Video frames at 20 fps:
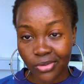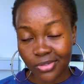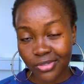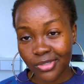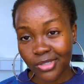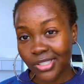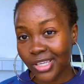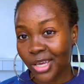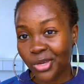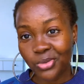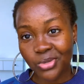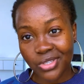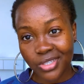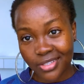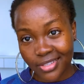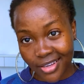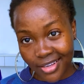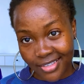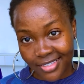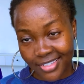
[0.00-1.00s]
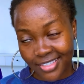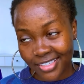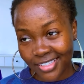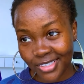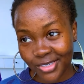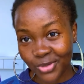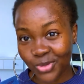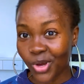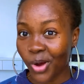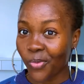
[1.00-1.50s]
Sure, you see that
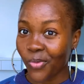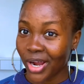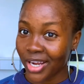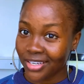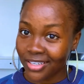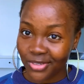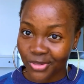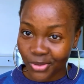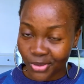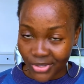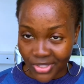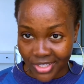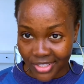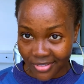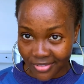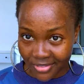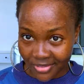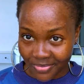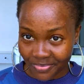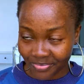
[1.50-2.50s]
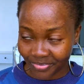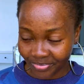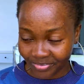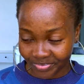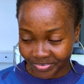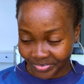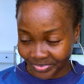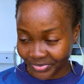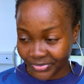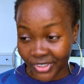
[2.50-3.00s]
you're whining yourself.
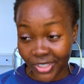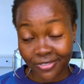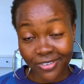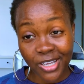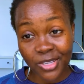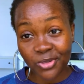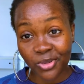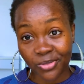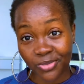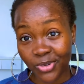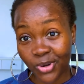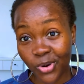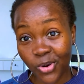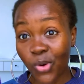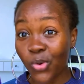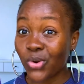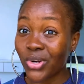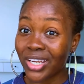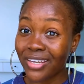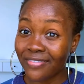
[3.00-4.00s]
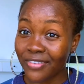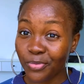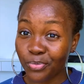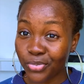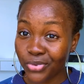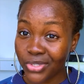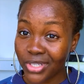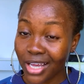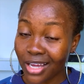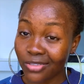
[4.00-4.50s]
First of all, go leave
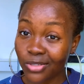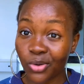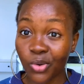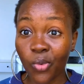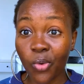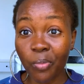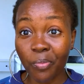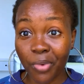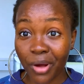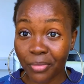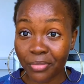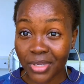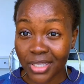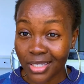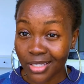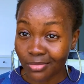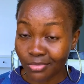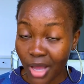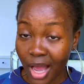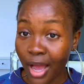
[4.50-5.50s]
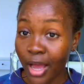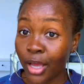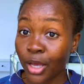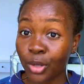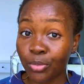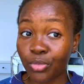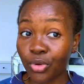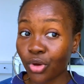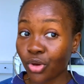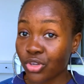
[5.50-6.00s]
postgraduate work permit,
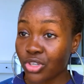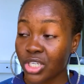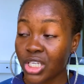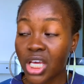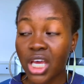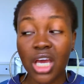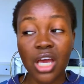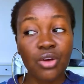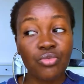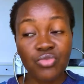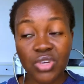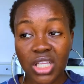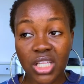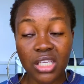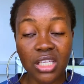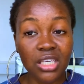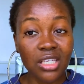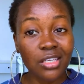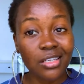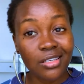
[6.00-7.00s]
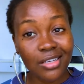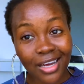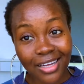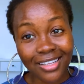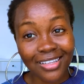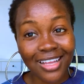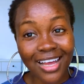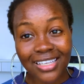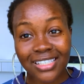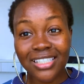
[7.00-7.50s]
because really
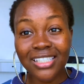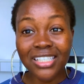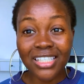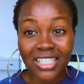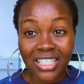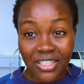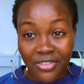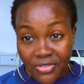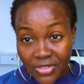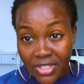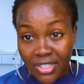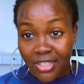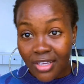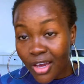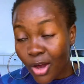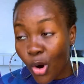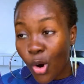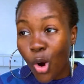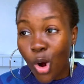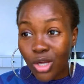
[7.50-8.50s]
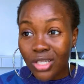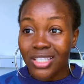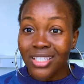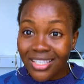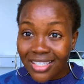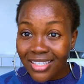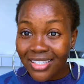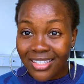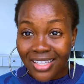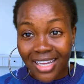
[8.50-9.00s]
Canada actually gives
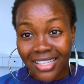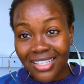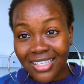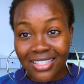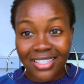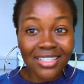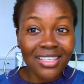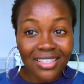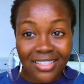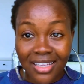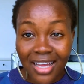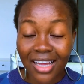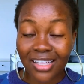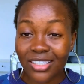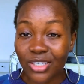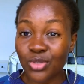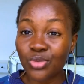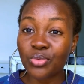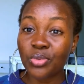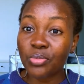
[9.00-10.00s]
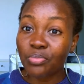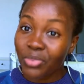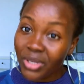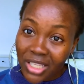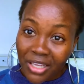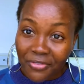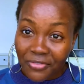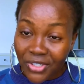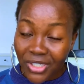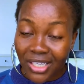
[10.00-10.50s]
courses that they see that it will be
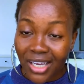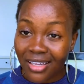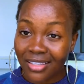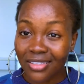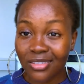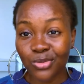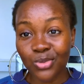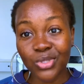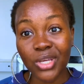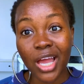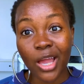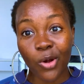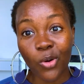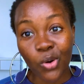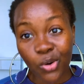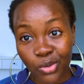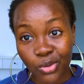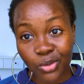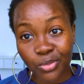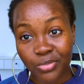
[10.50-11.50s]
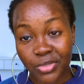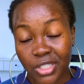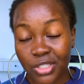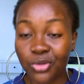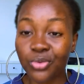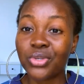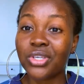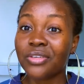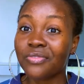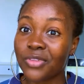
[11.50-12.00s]
beneficial to their economy. They will
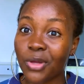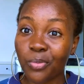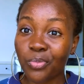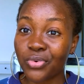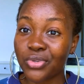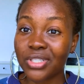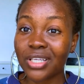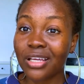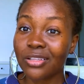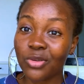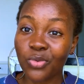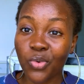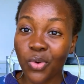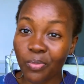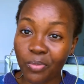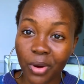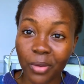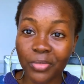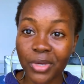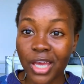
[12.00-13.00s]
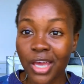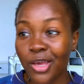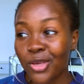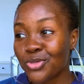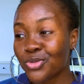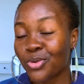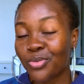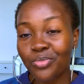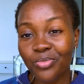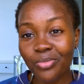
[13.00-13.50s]
give them postgraduate work permit.
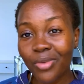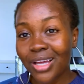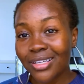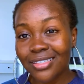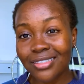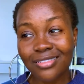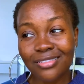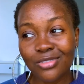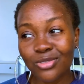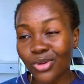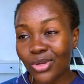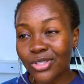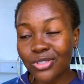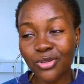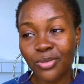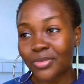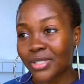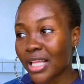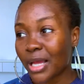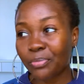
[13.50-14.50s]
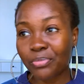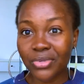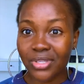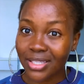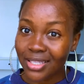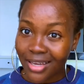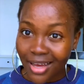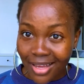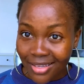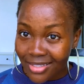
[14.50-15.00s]
So imagine studying something like
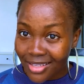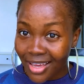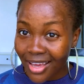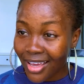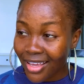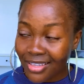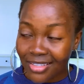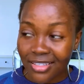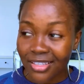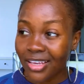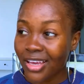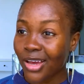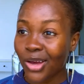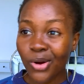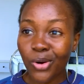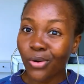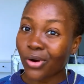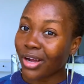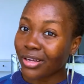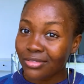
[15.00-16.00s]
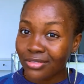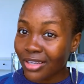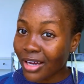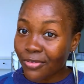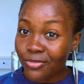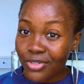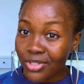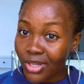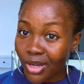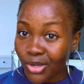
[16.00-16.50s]
political science,
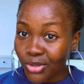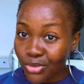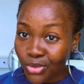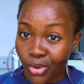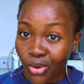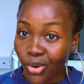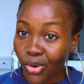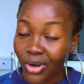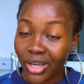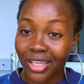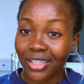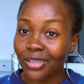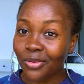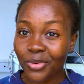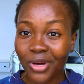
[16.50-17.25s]
travels and talking.